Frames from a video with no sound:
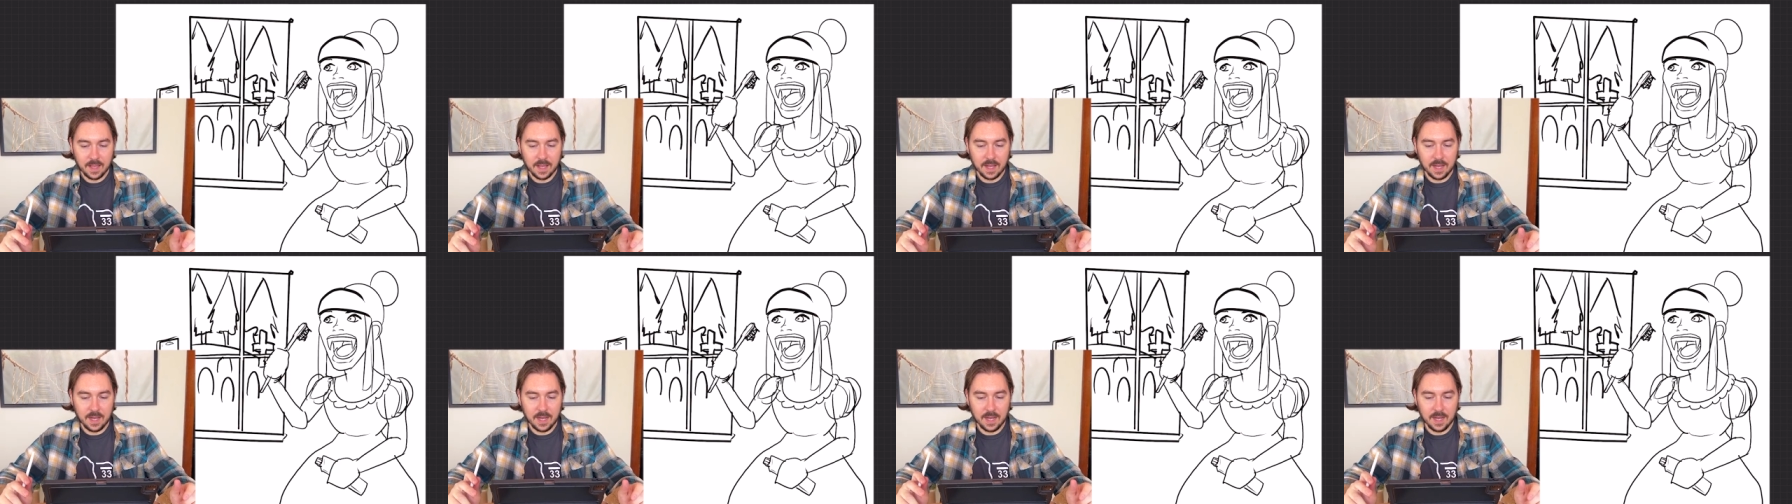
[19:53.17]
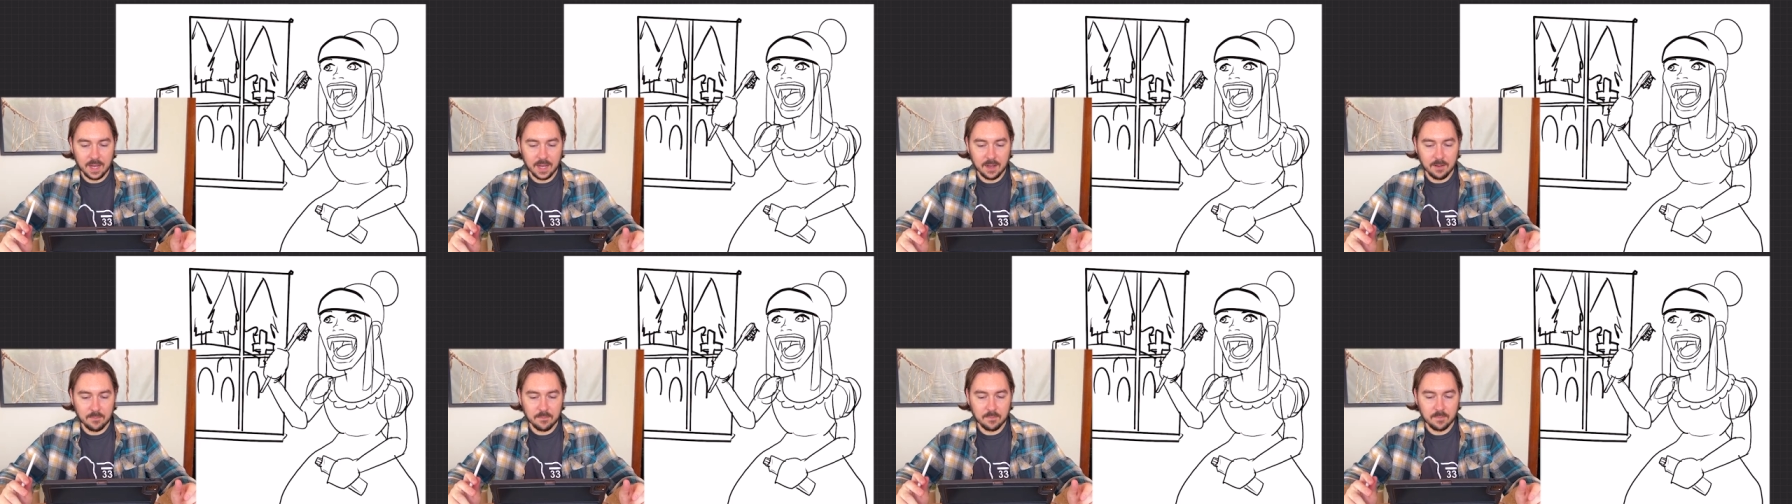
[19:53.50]

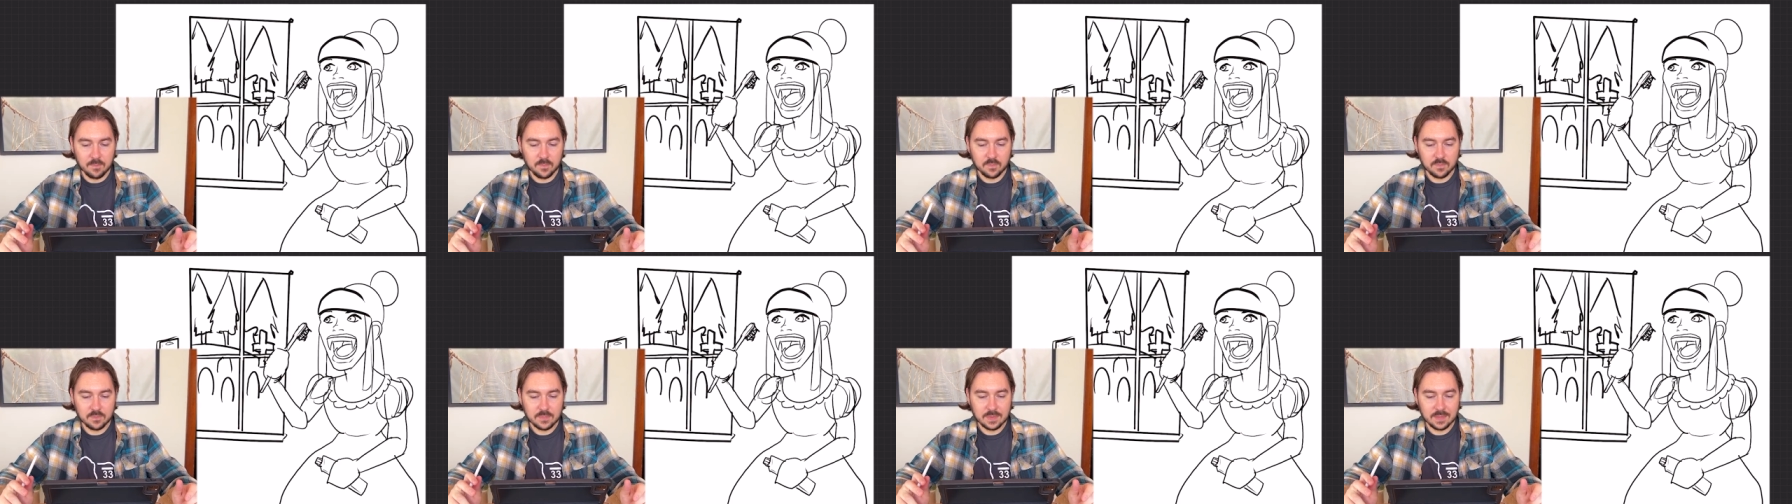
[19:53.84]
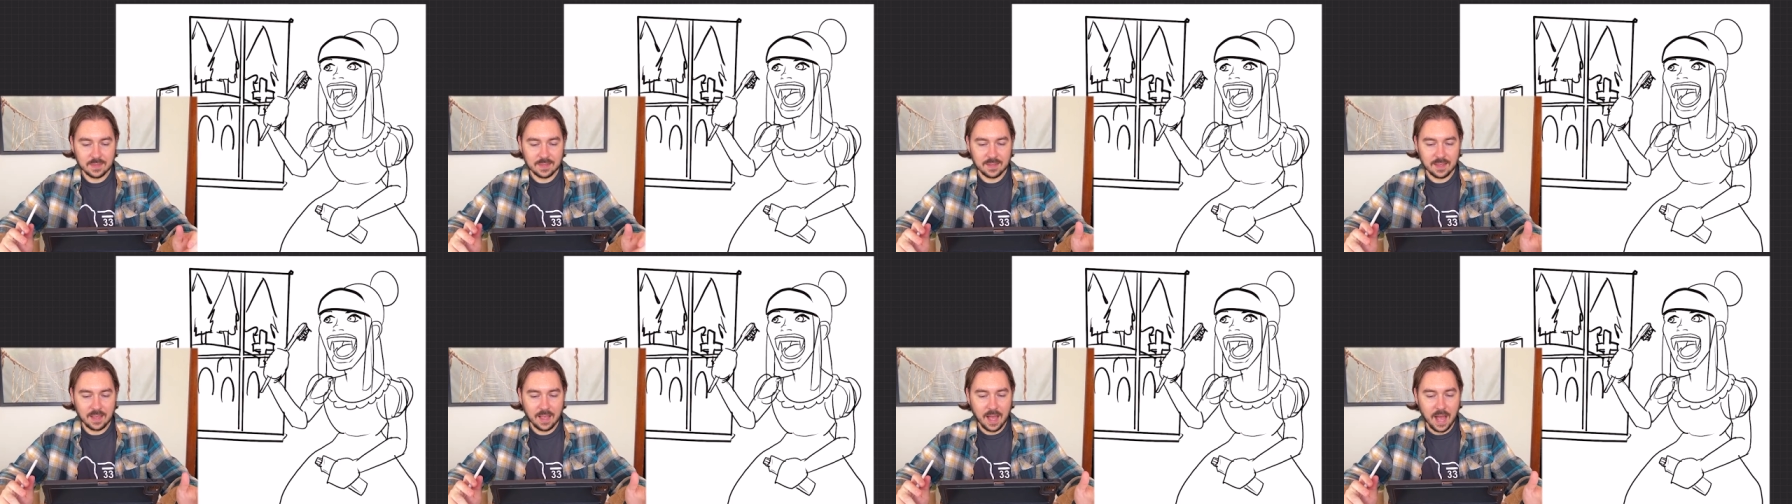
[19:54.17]
I'm
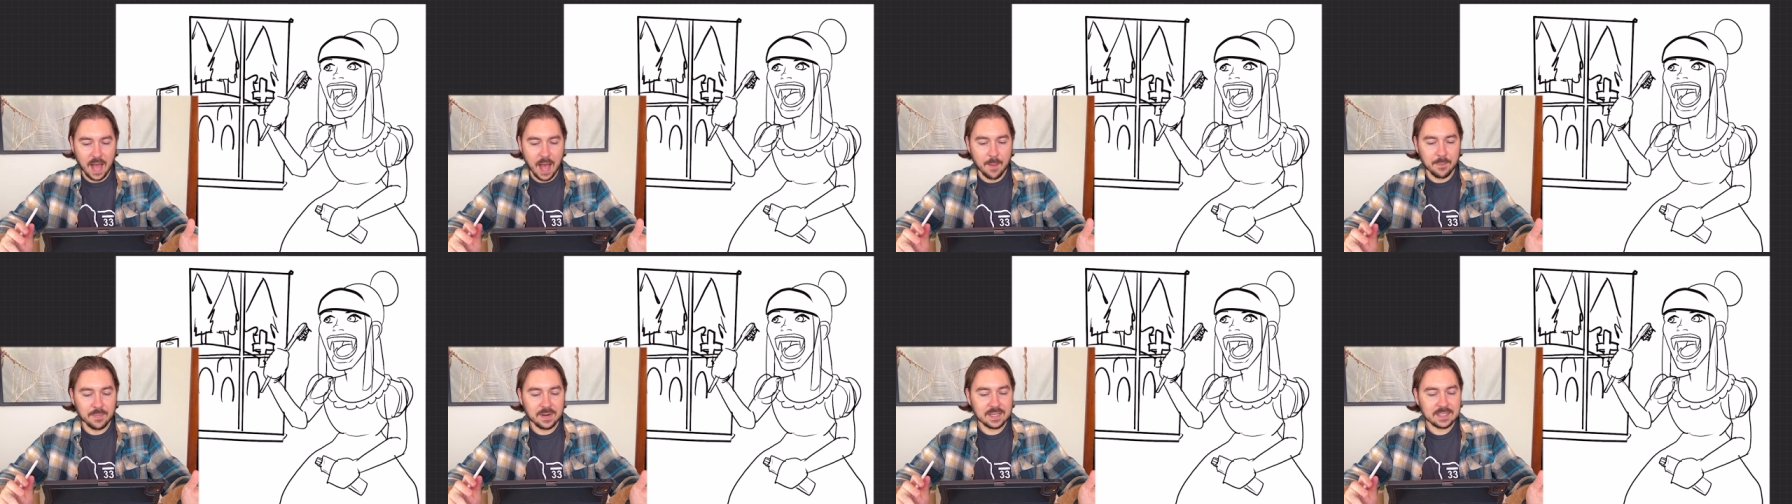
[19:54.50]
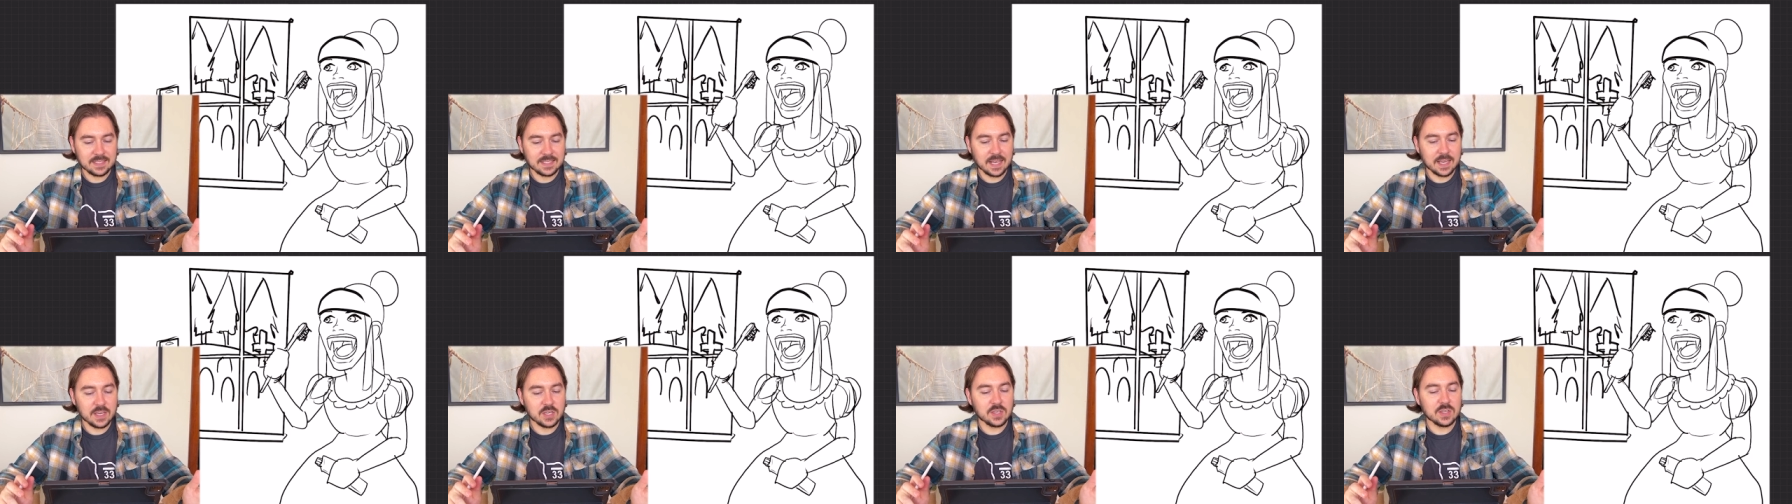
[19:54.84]
gonna
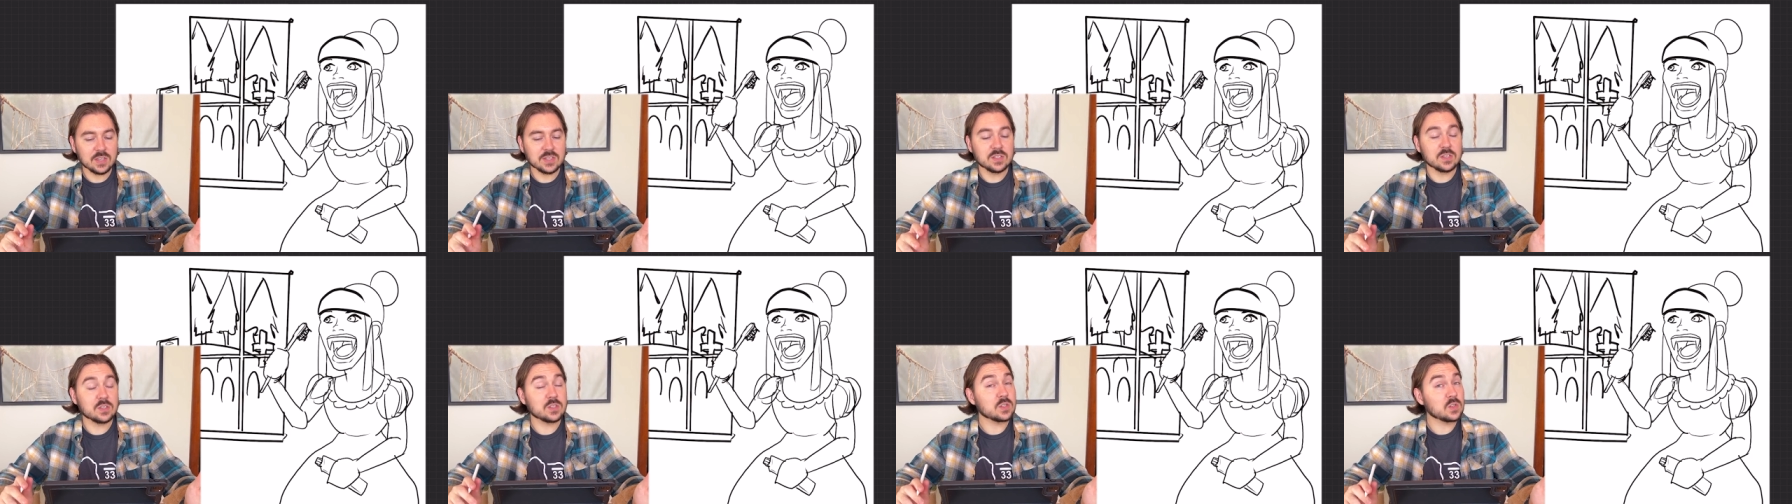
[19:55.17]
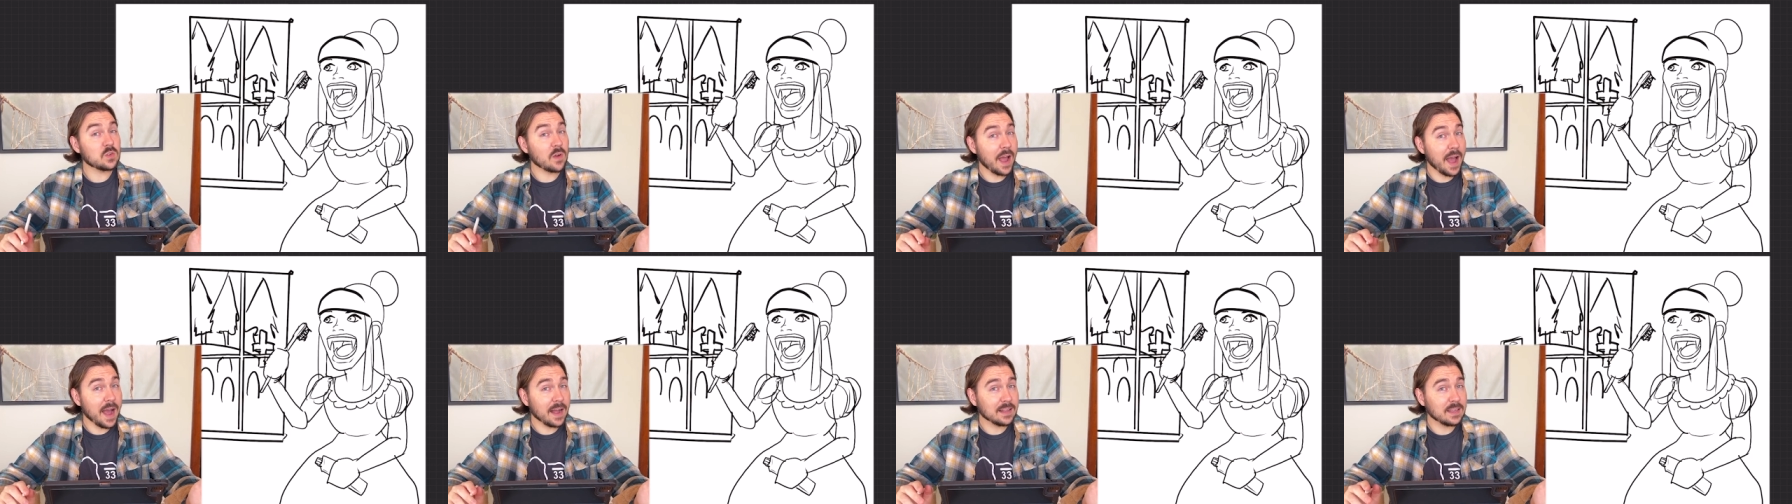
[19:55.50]
say she's
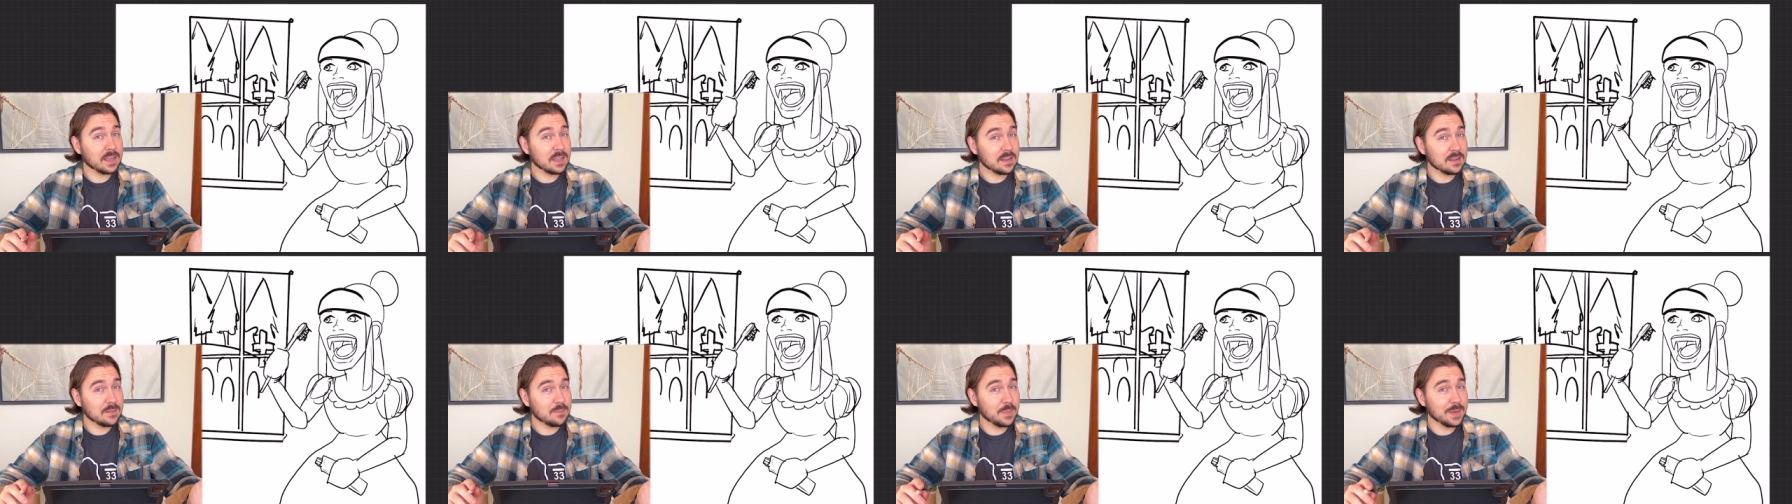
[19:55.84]
distracted